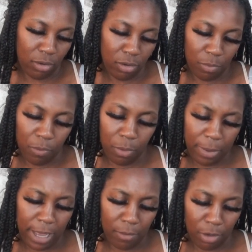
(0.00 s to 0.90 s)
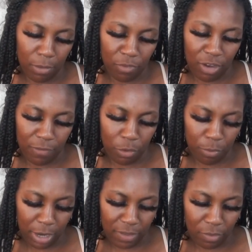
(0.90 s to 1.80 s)
know. The, bottom don't even have no
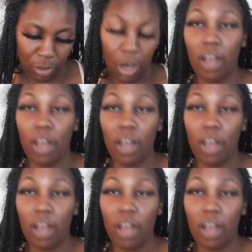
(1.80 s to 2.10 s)
price on it.